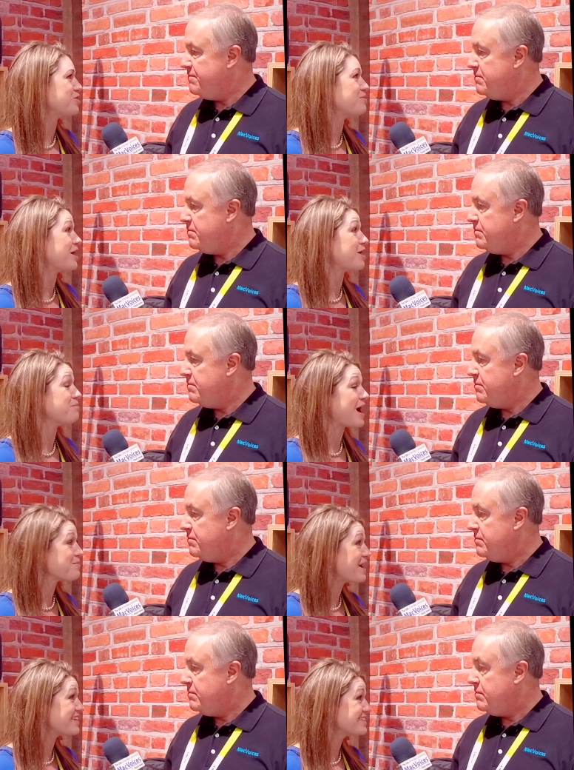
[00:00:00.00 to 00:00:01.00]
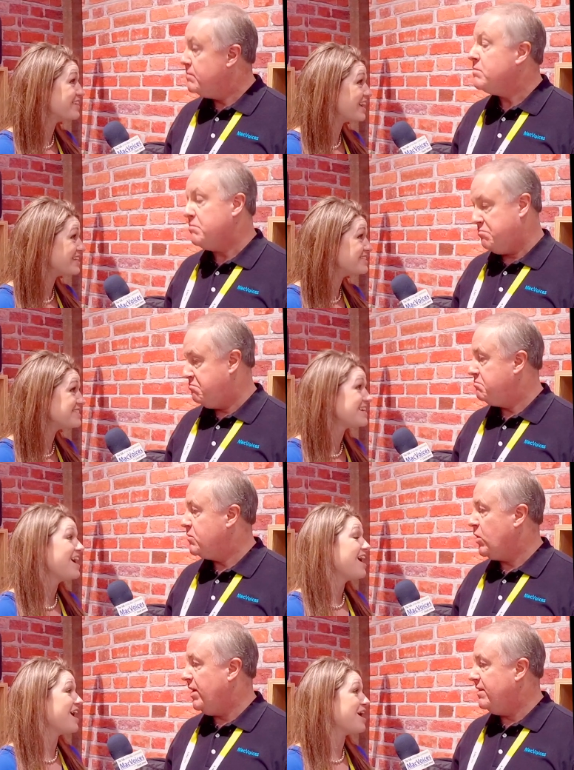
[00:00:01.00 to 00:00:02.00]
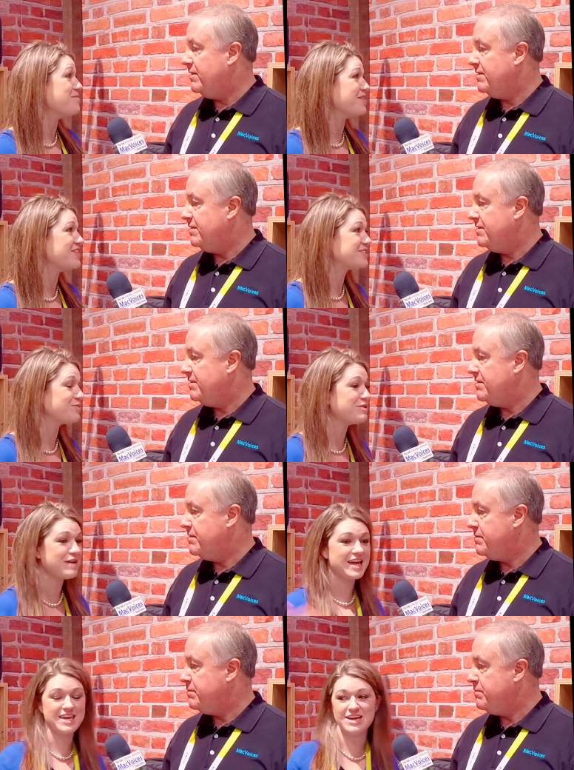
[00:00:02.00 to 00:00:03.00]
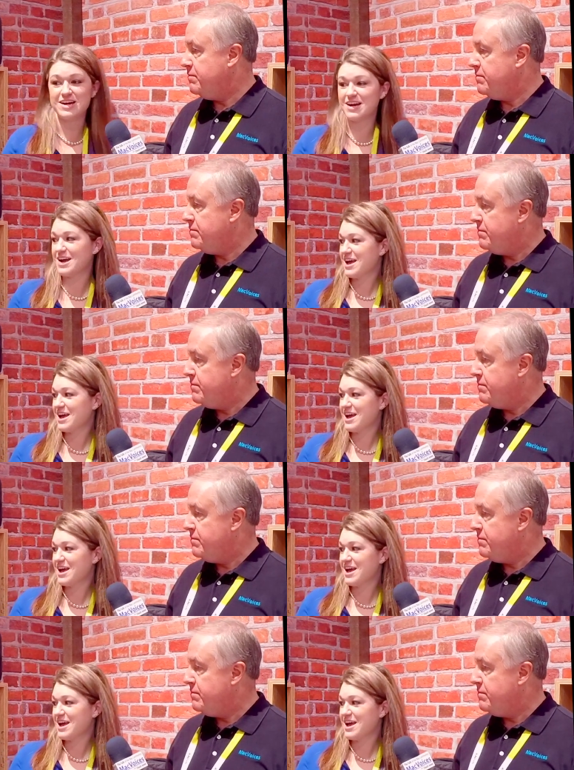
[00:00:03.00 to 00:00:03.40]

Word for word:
Speaker 1: more about our backpack lines. Sure. Um, this one right here